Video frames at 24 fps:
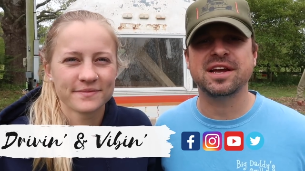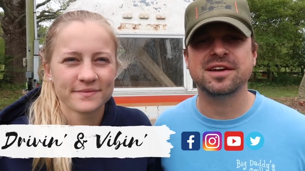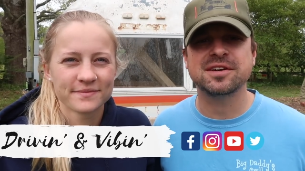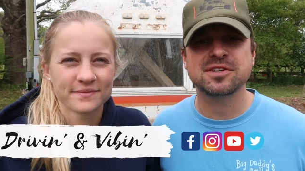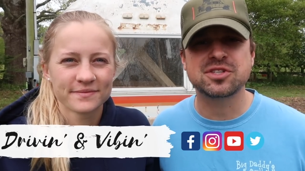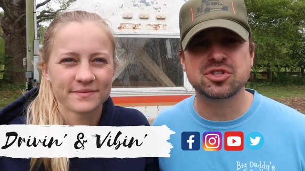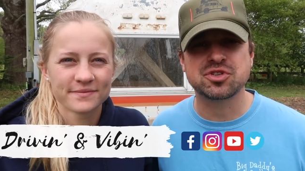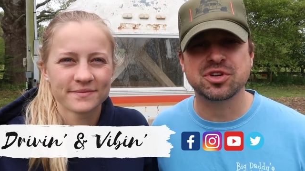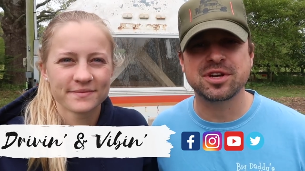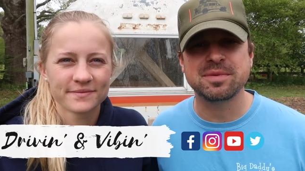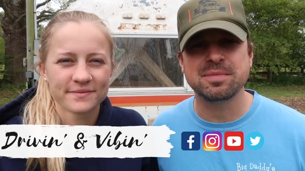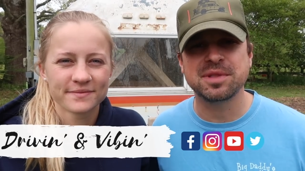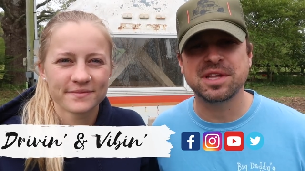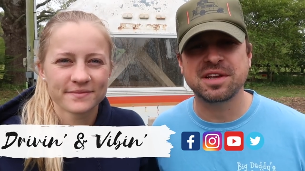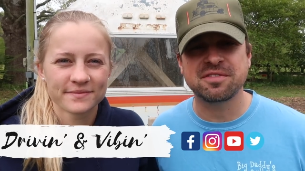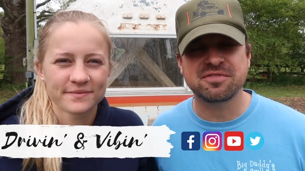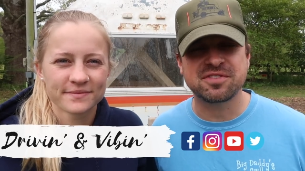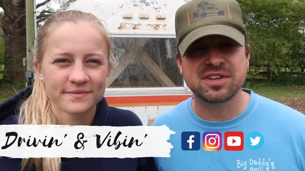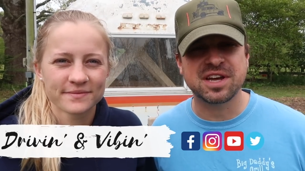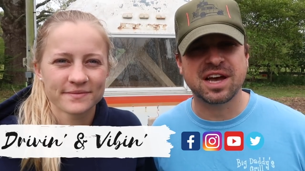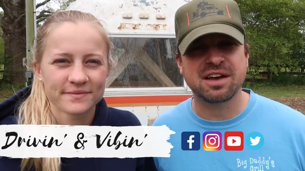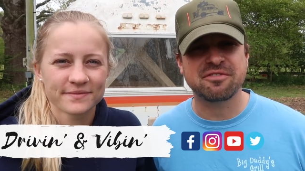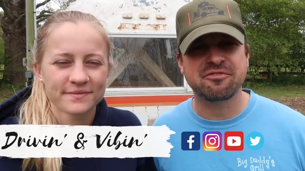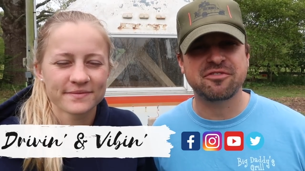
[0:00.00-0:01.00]
Speaker 1: Airstream
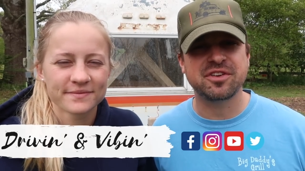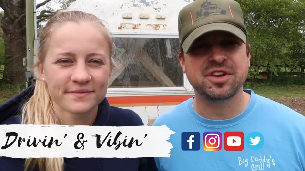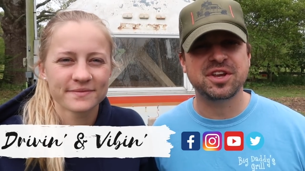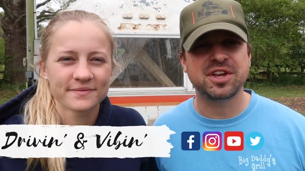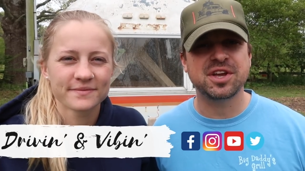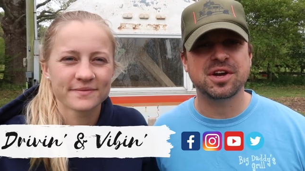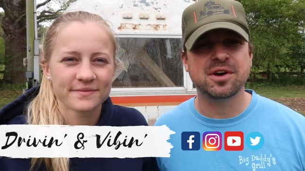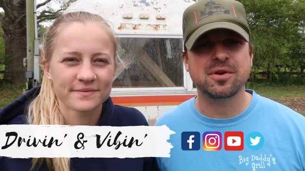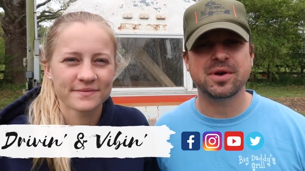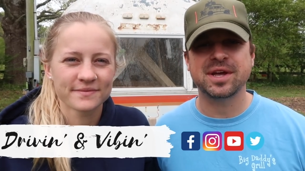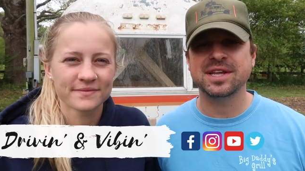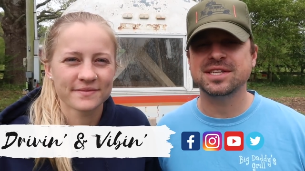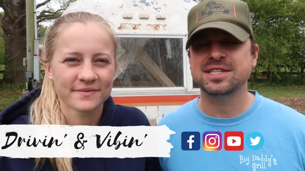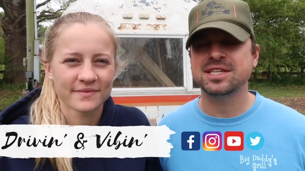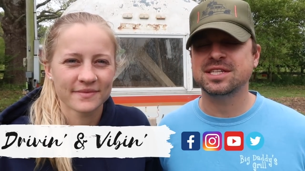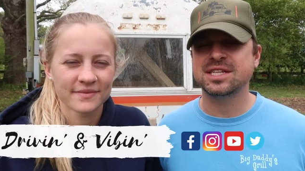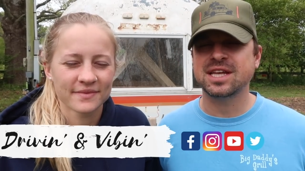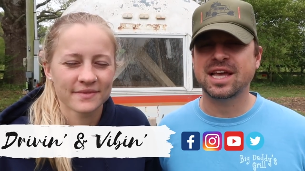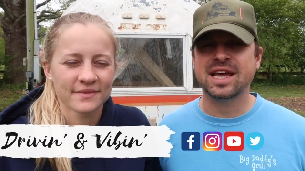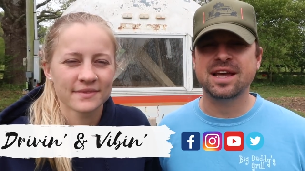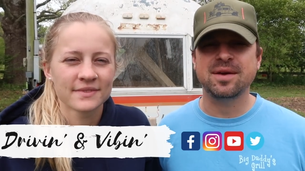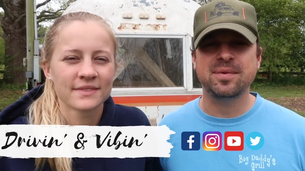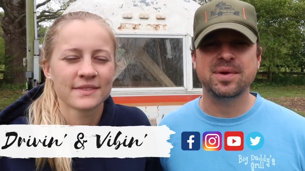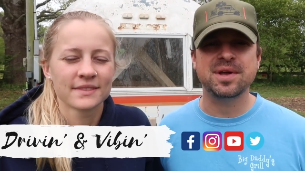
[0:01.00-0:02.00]
liftoff video. And
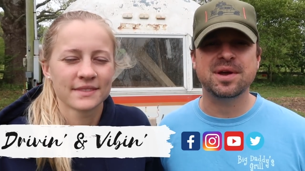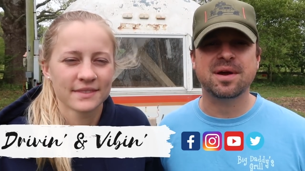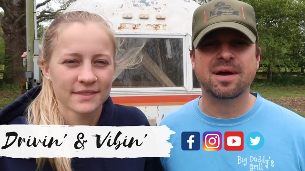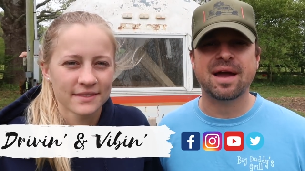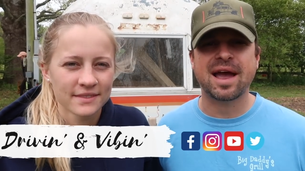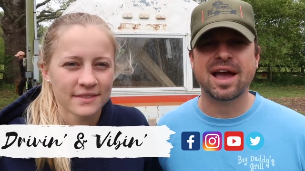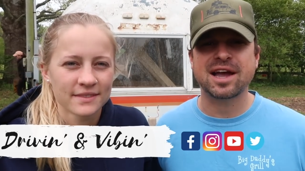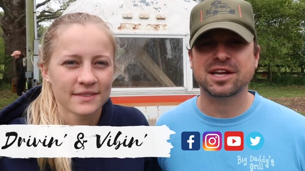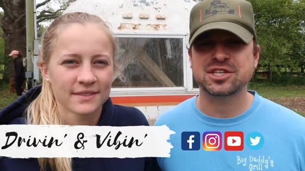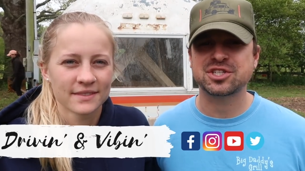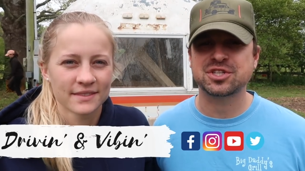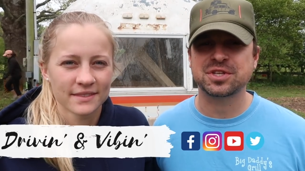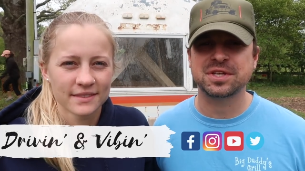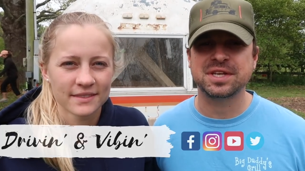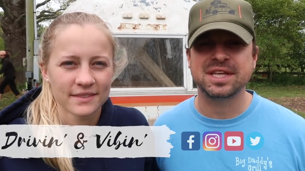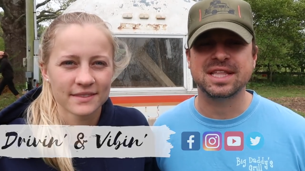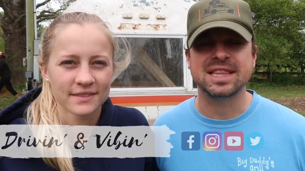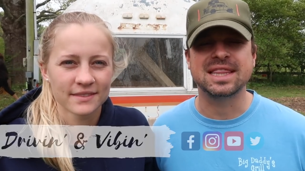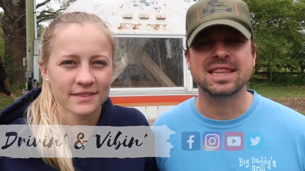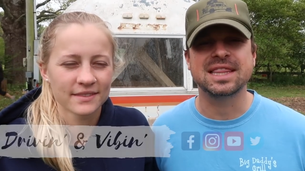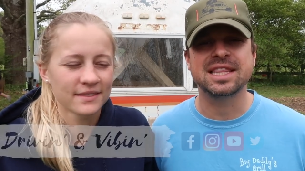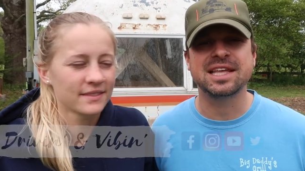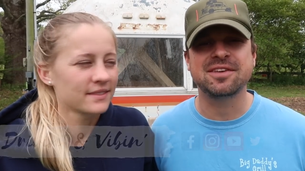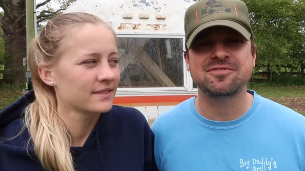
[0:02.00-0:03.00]
today we are actually
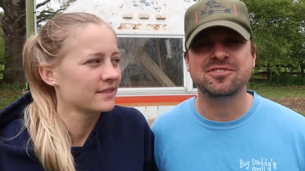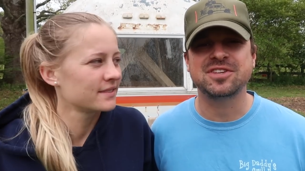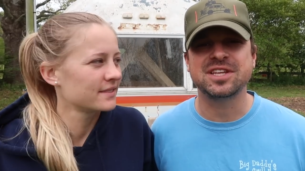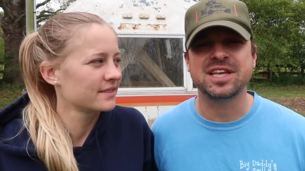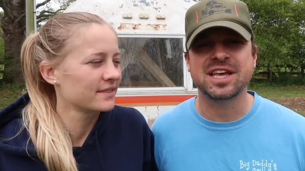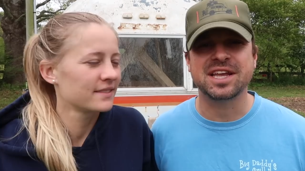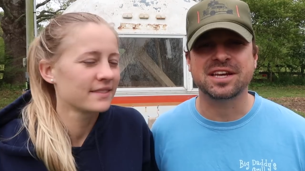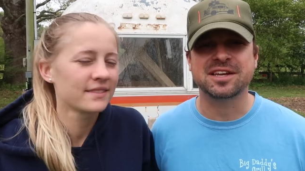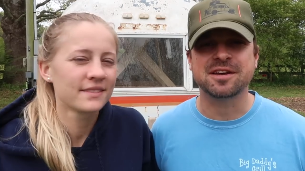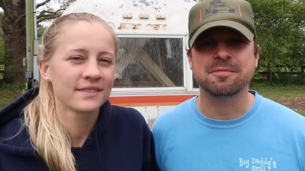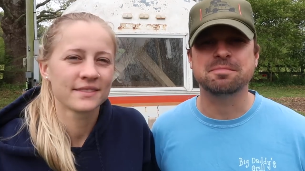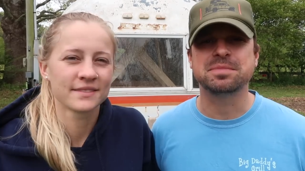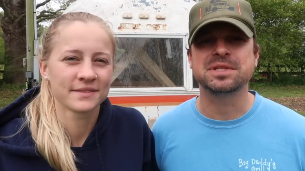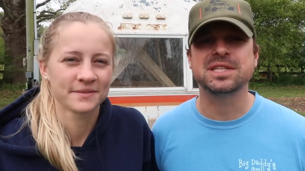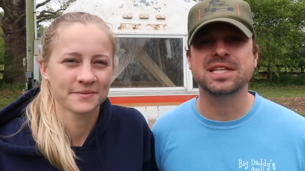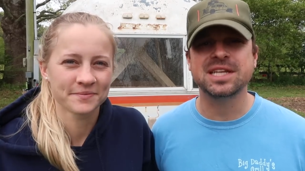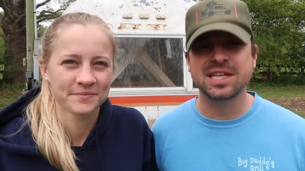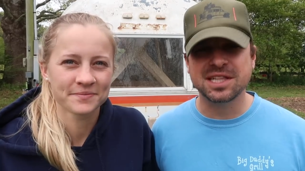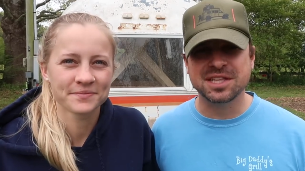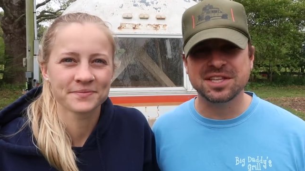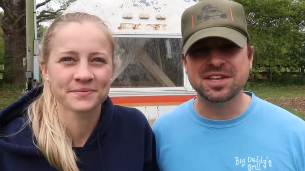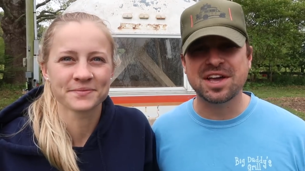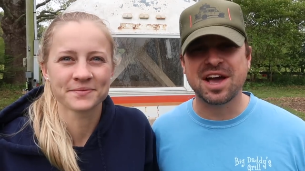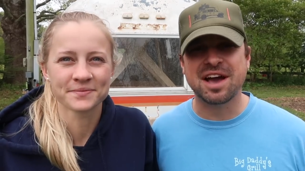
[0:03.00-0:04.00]
lifting it
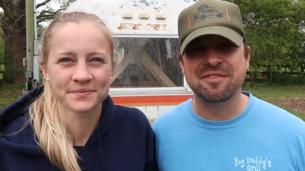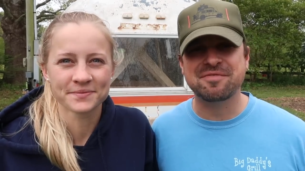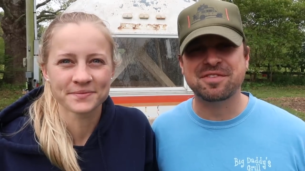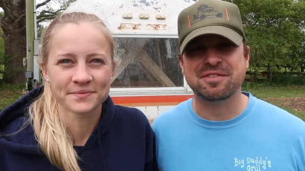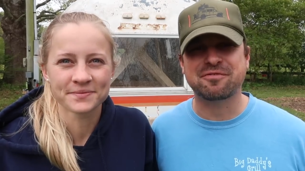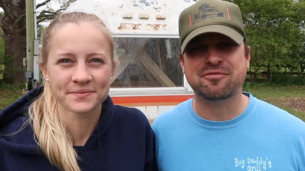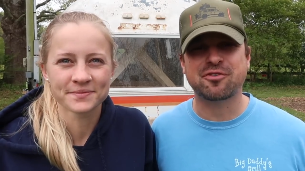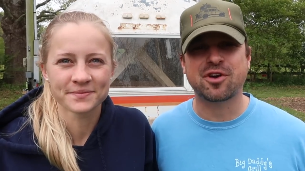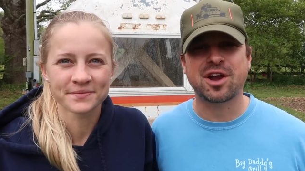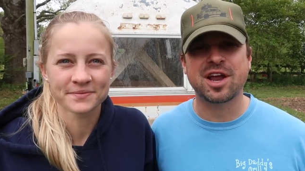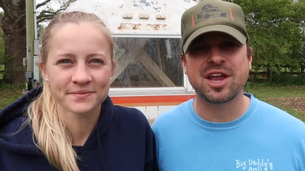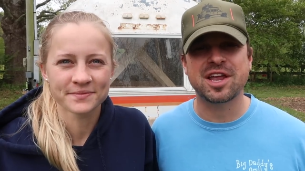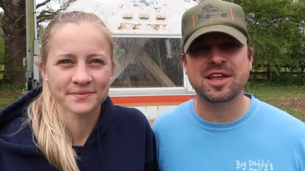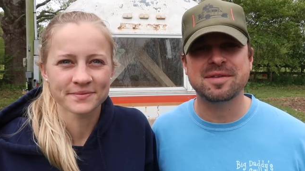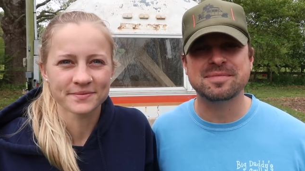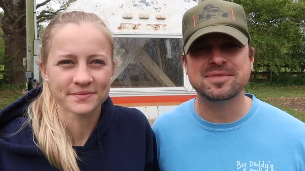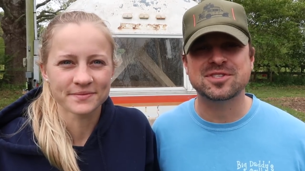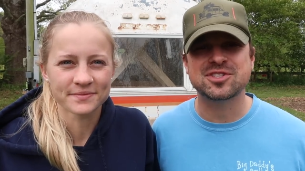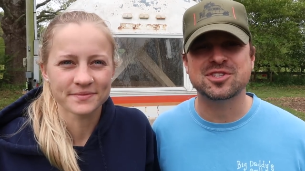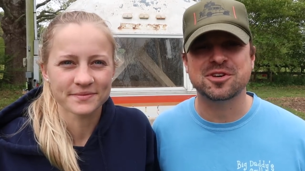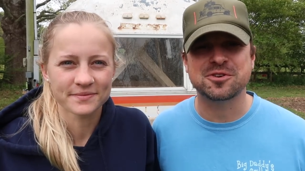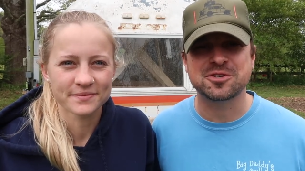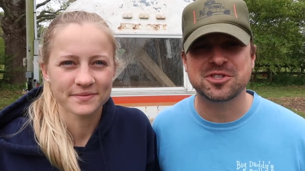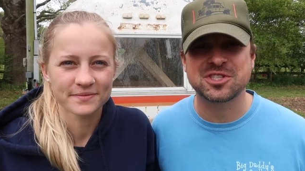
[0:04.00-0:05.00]
completely off the frame,
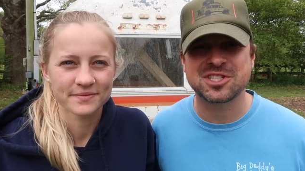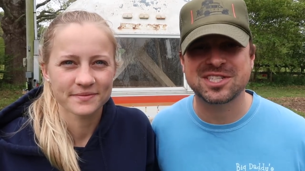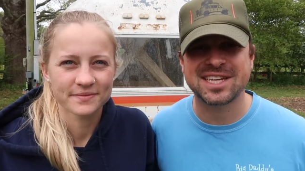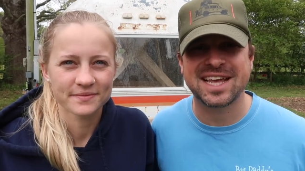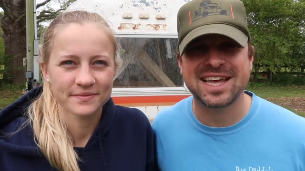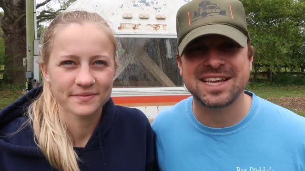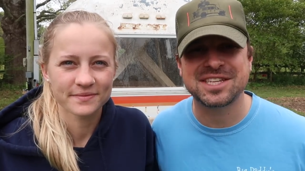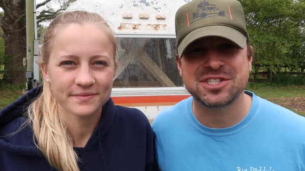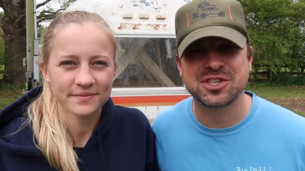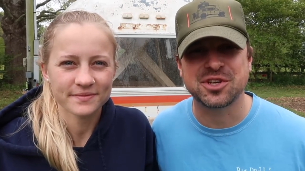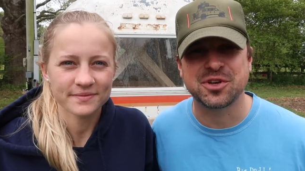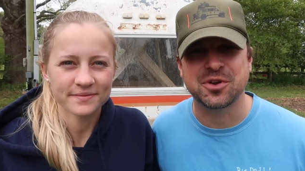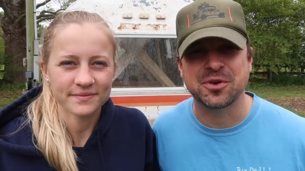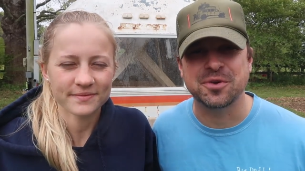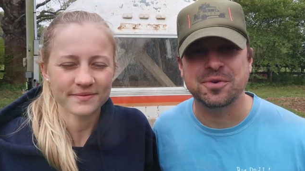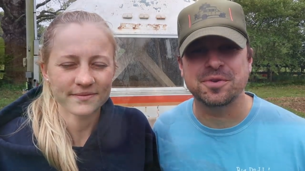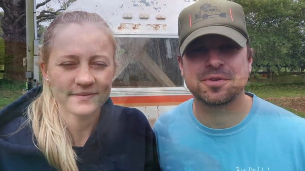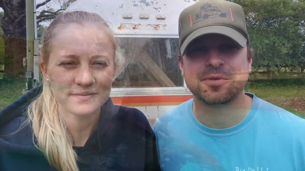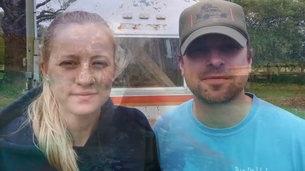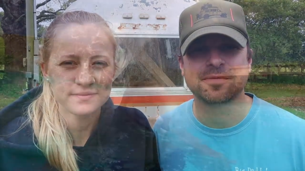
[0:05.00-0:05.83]
so stay tuned.